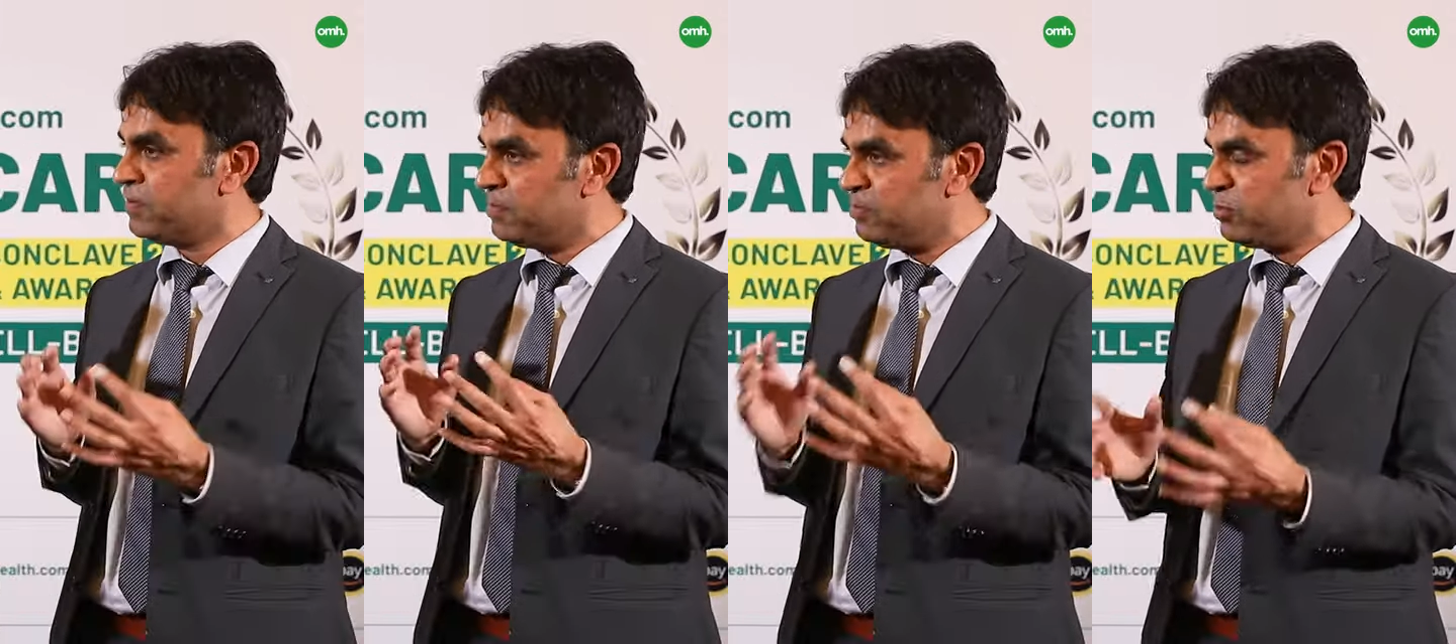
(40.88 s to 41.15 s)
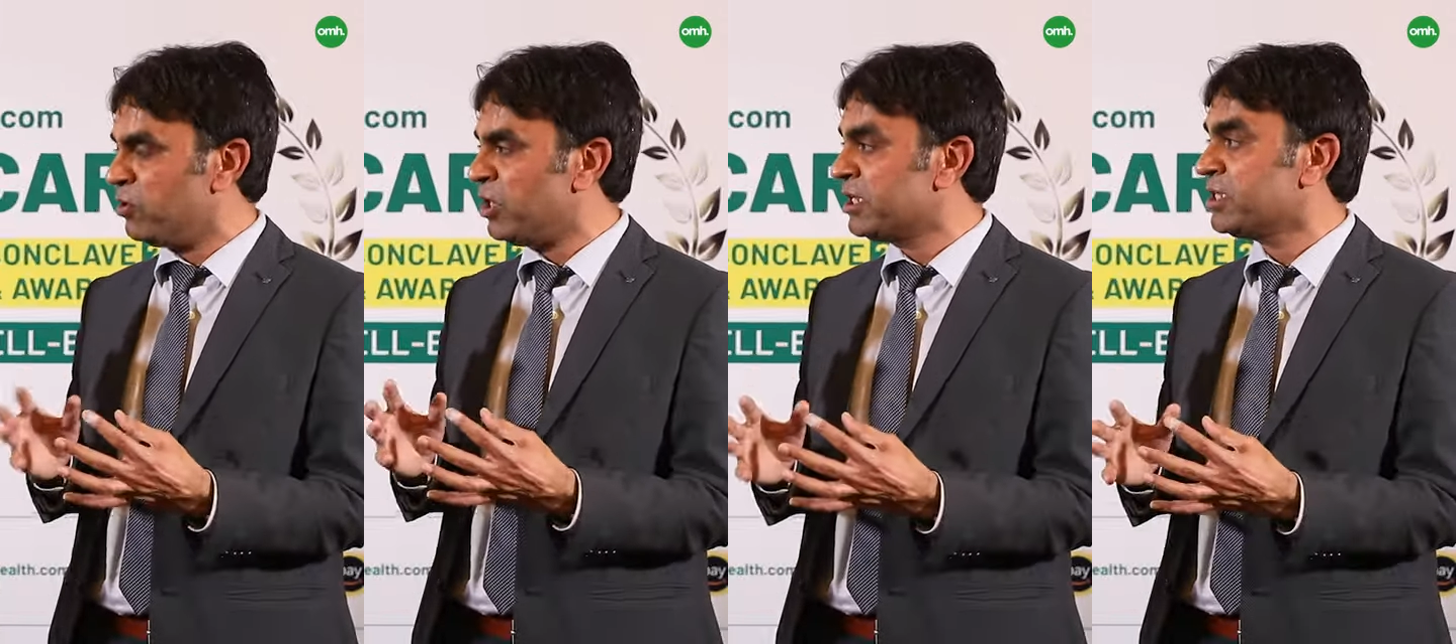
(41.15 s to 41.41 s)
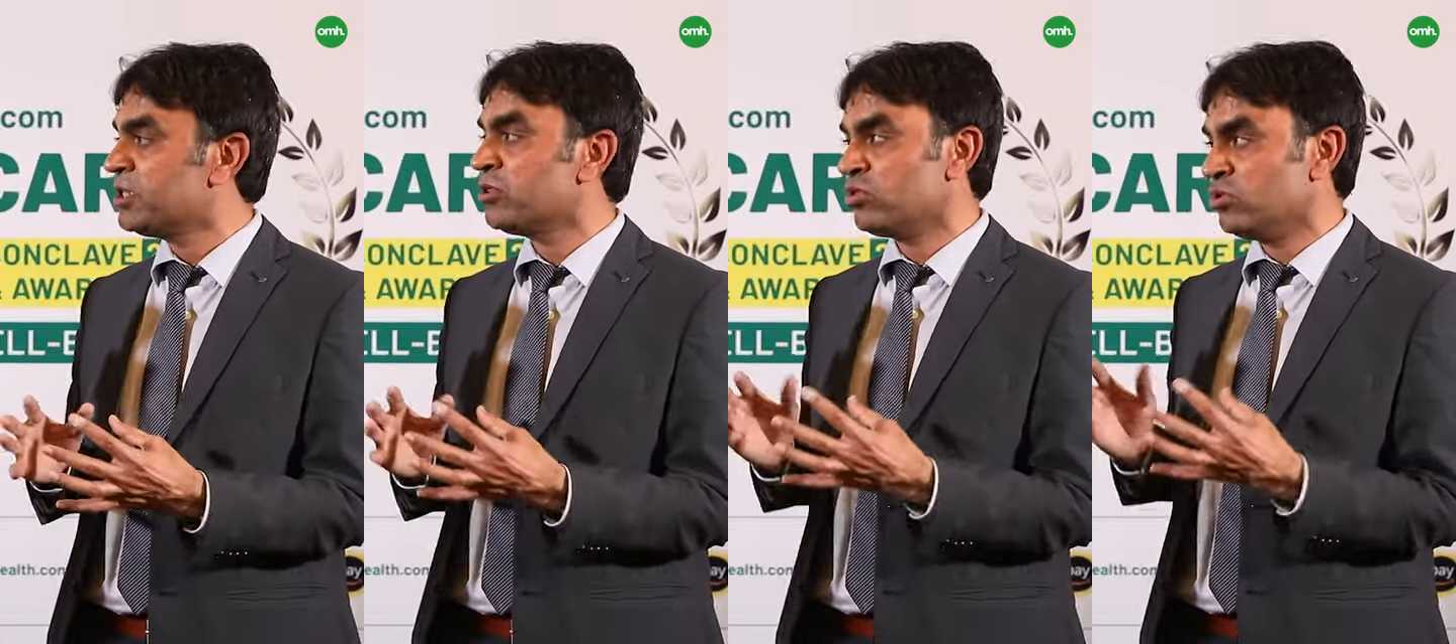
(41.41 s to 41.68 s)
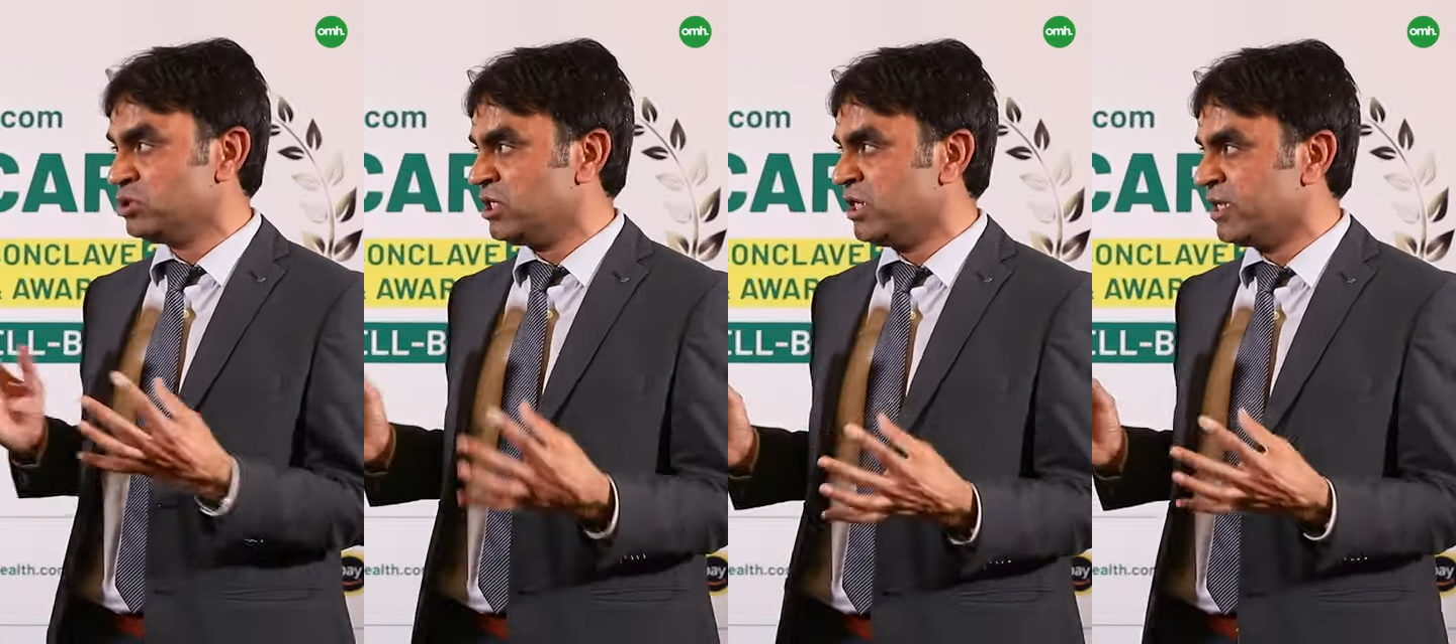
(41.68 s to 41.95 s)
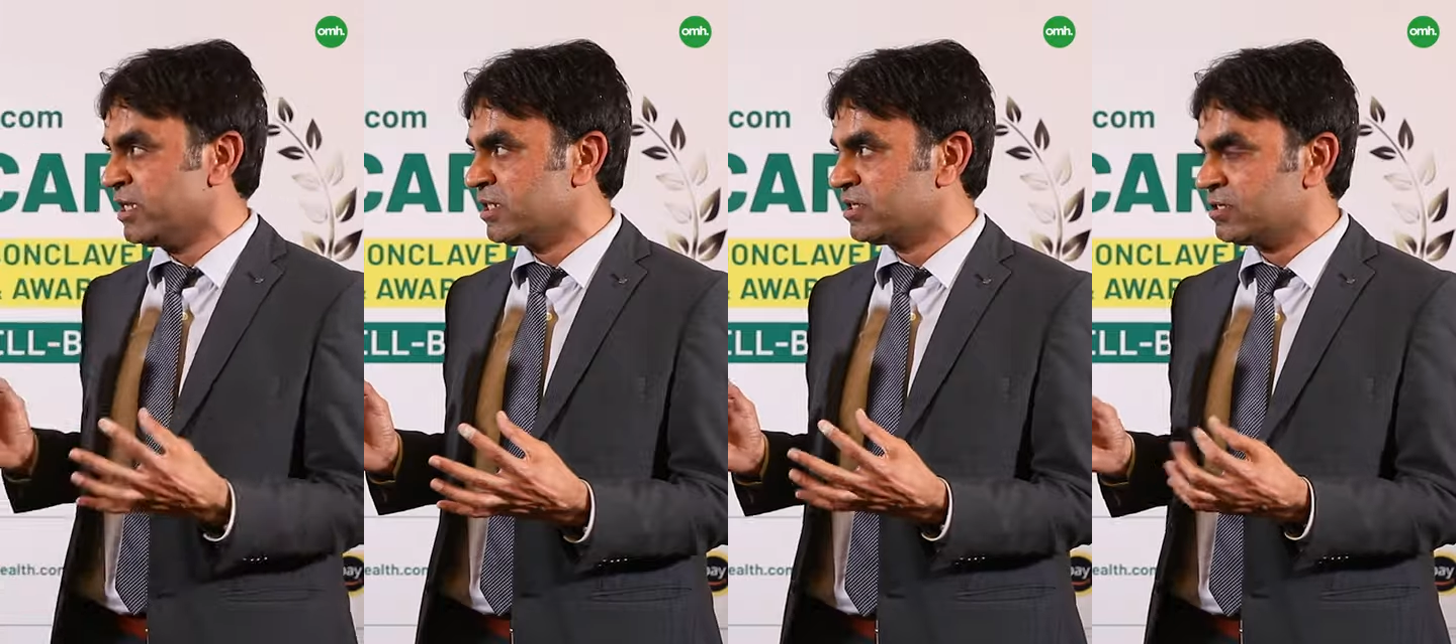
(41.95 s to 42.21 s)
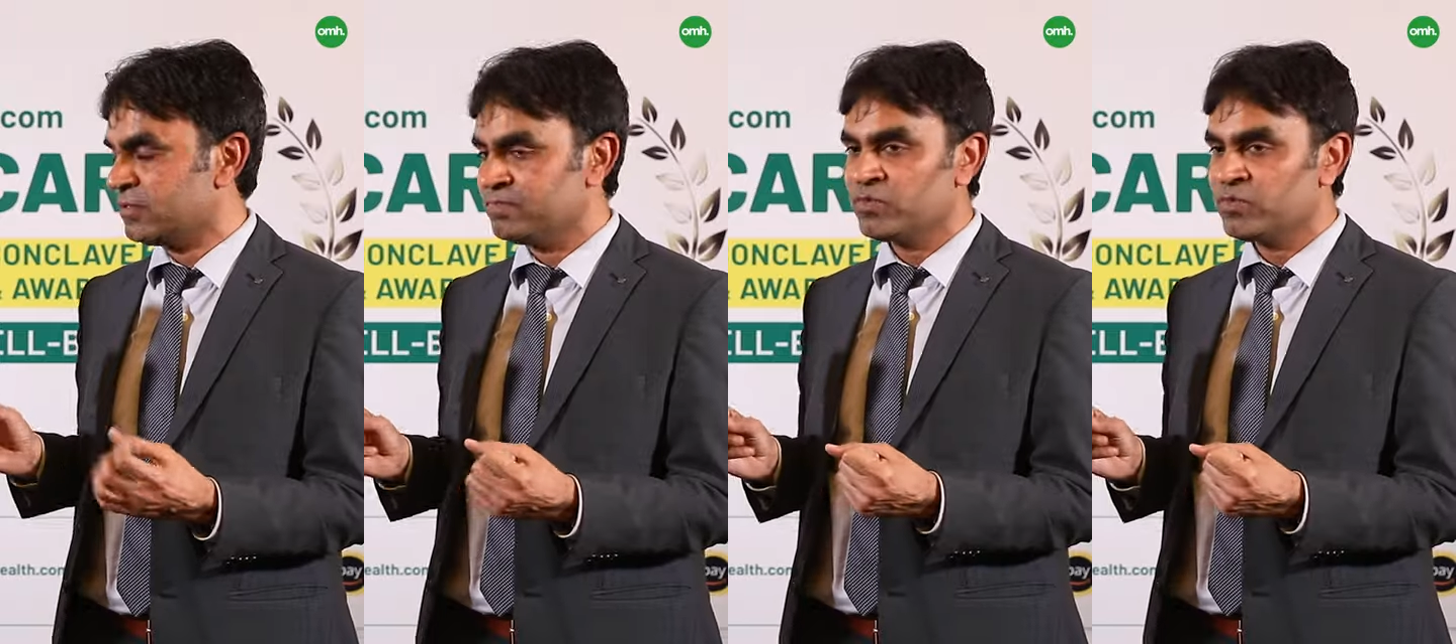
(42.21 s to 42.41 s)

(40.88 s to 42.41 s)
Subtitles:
fifth point is a social health.